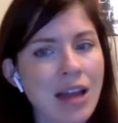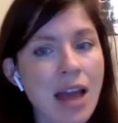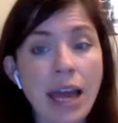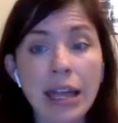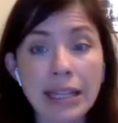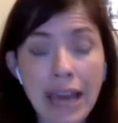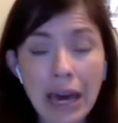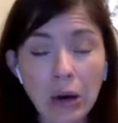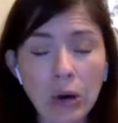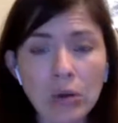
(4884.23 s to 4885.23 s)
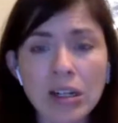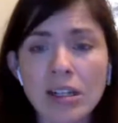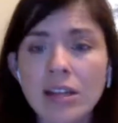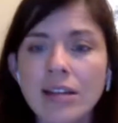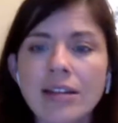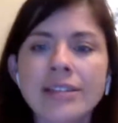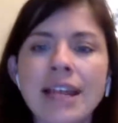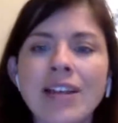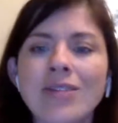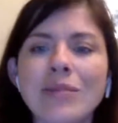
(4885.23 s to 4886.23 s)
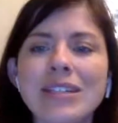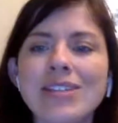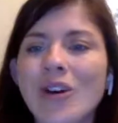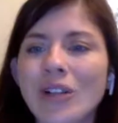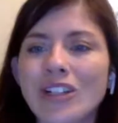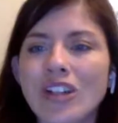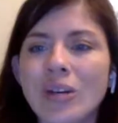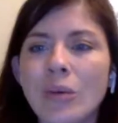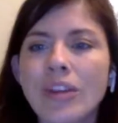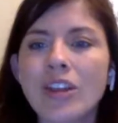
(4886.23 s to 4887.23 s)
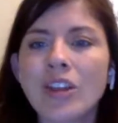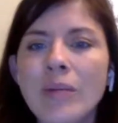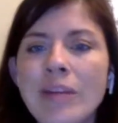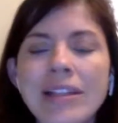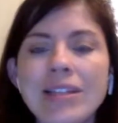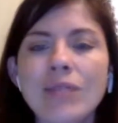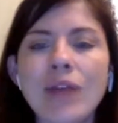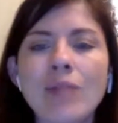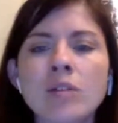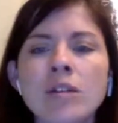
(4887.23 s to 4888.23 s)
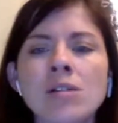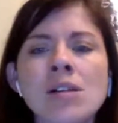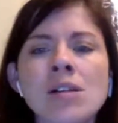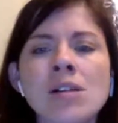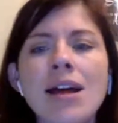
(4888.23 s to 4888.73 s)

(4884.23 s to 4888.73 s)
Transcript: "And now," continued Mrs. Gollinger, with cumulative rapture,